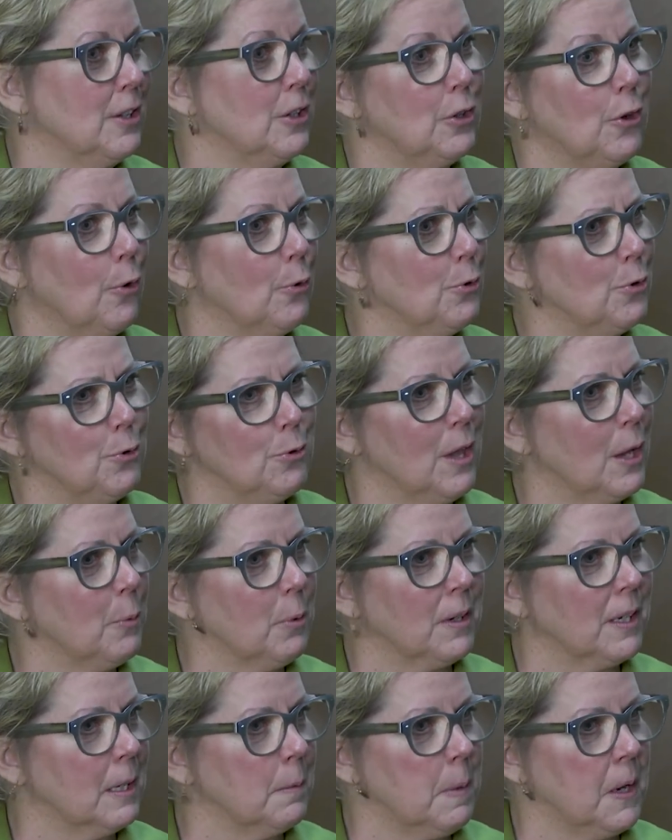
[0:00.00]
you know knew they
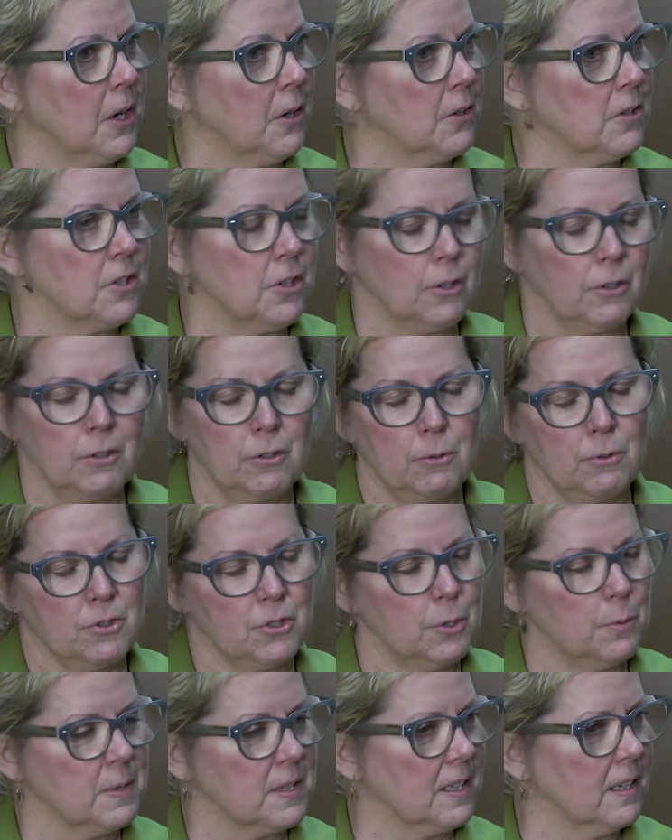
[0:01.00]
were going to parent her, knew
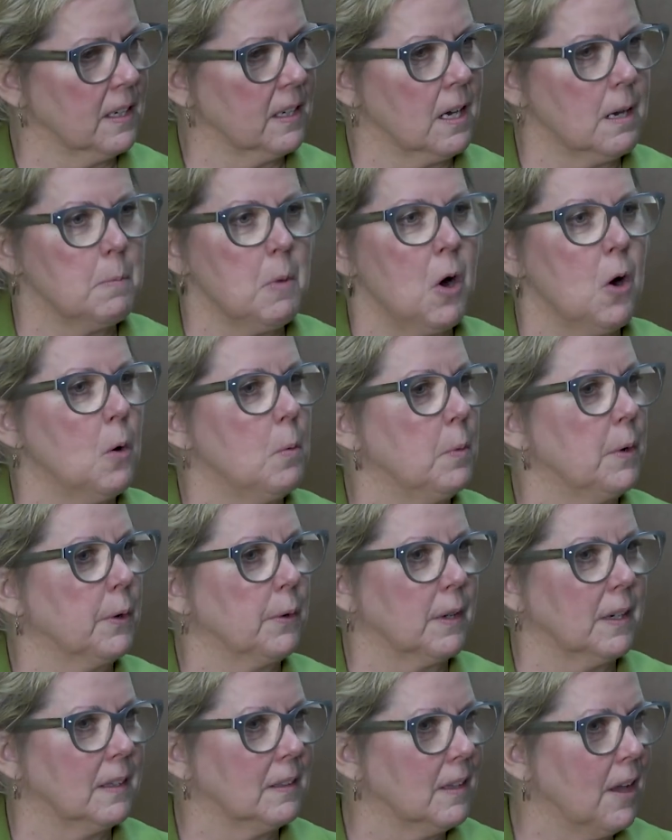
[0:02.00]
she was going to come home, we were
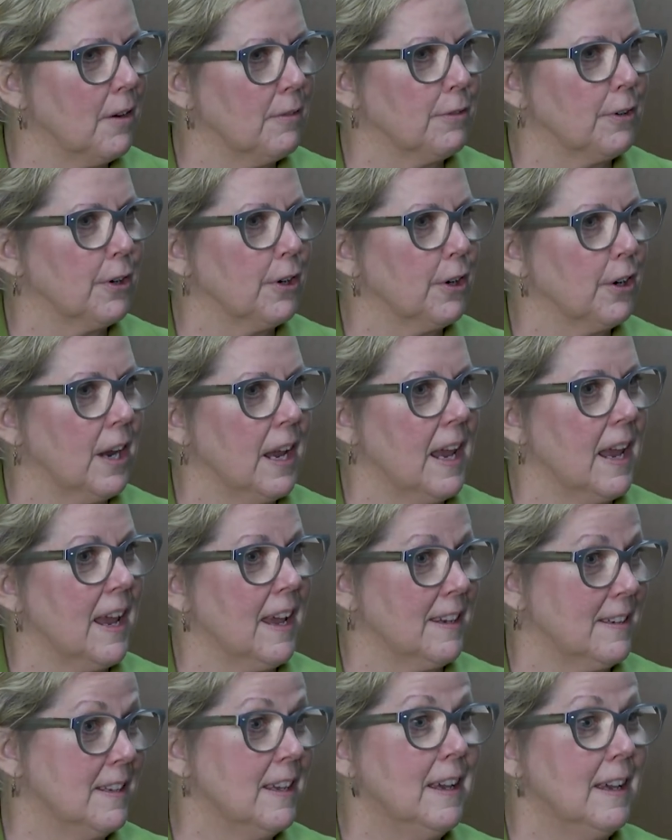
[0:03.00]
going to love her,
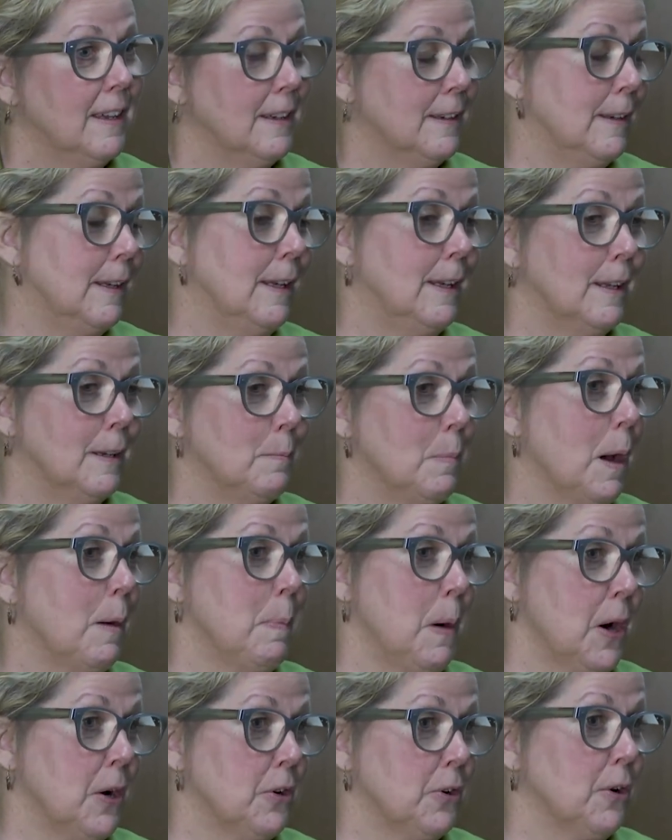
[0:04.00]
and needed a
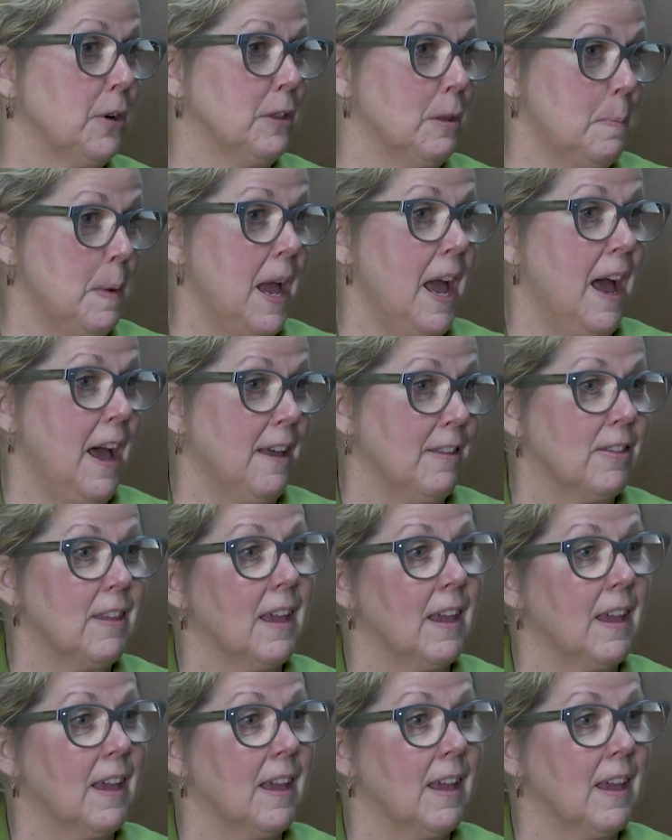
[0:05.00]
partner on the path.